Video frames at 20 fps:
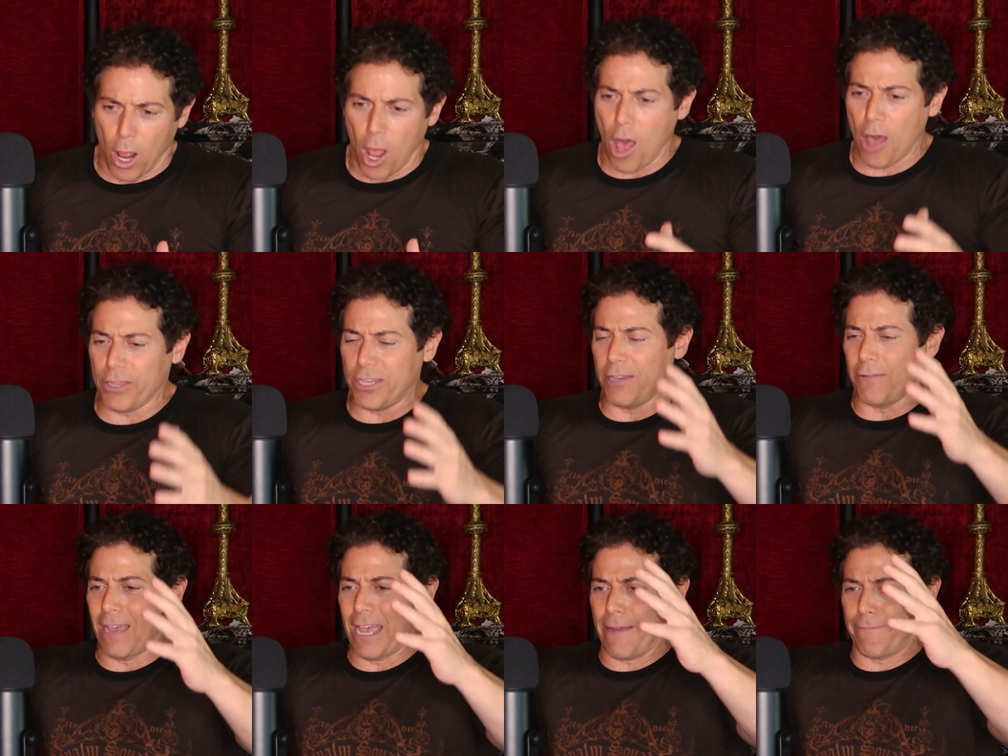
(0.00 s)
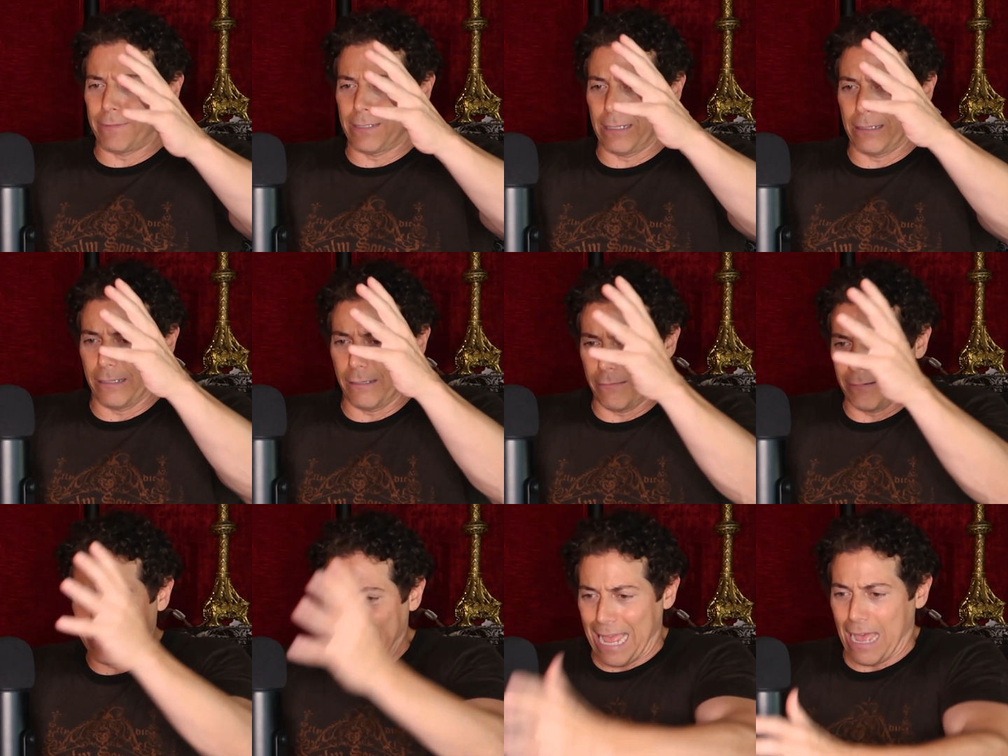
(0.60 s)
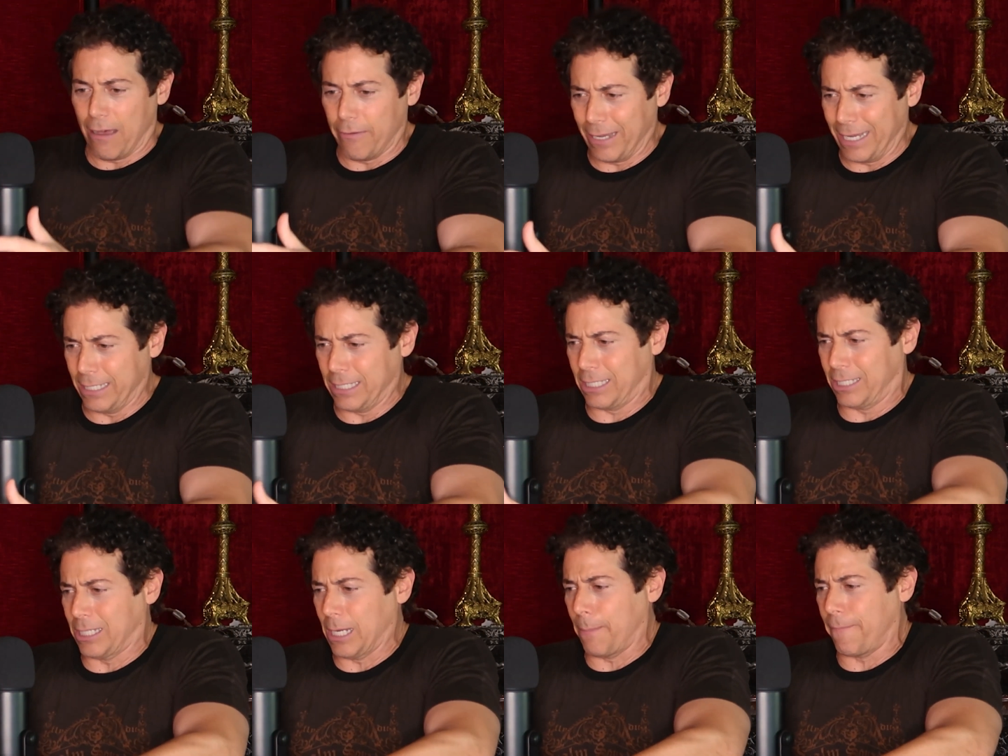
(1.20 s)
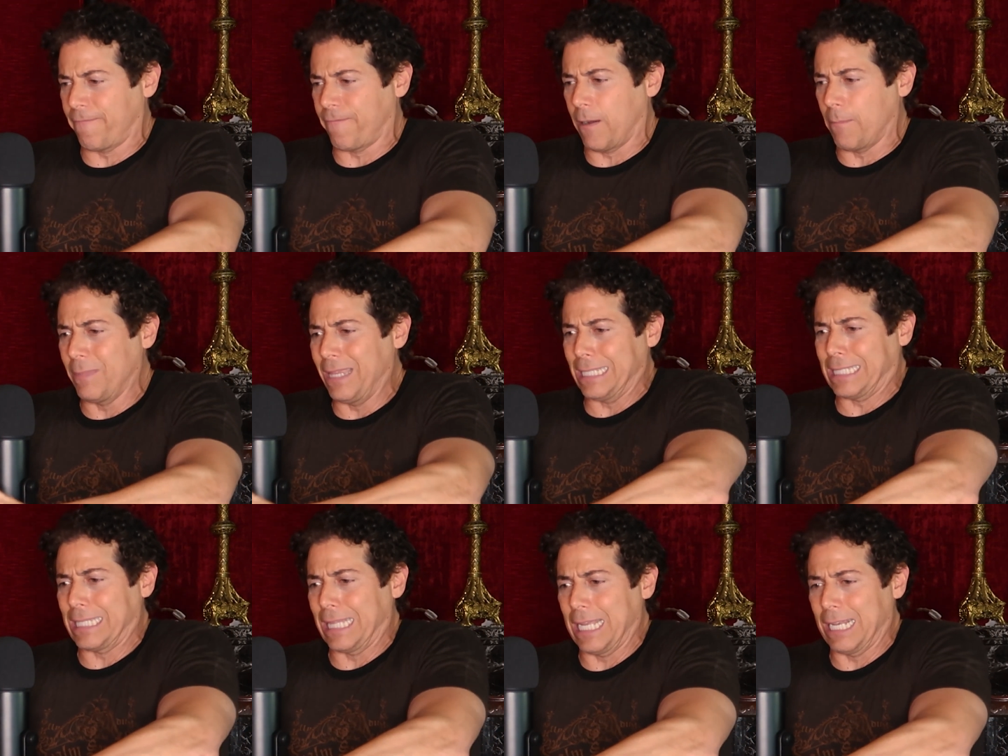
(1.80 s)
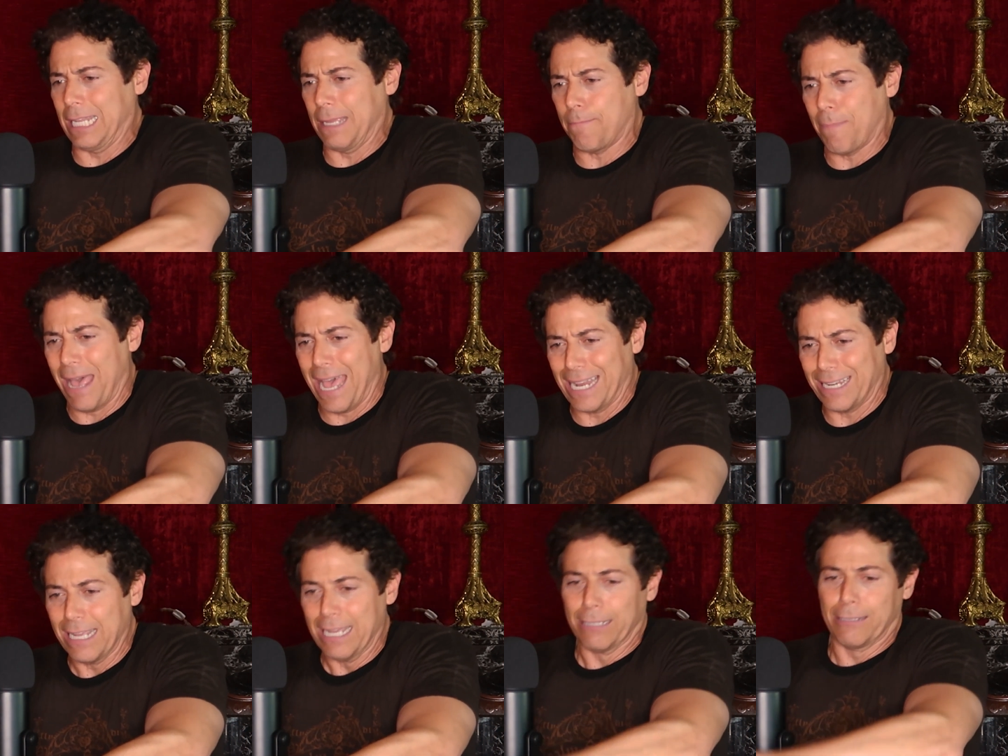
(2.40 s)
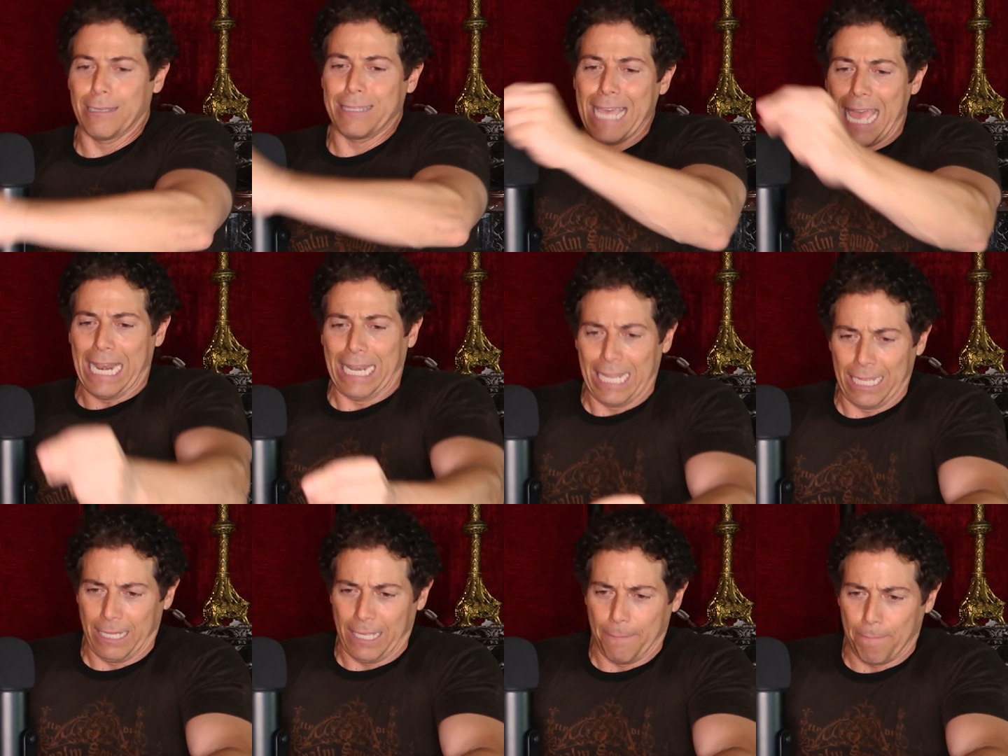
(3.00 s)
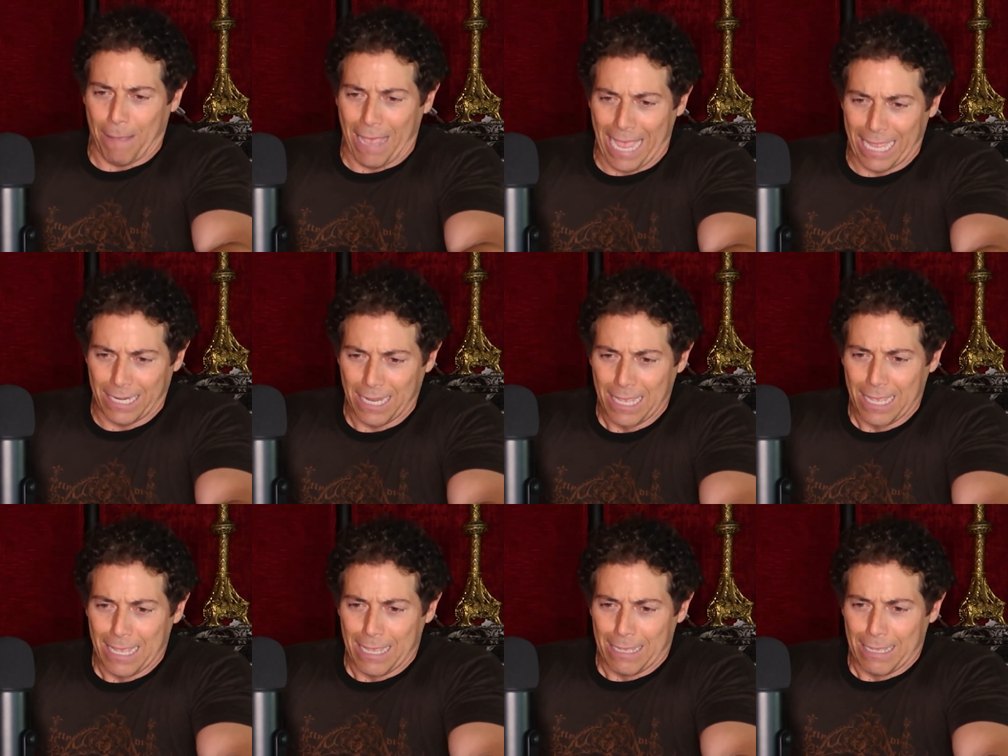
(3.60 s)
All you have to do now is jump from this lily pad to that lily pad,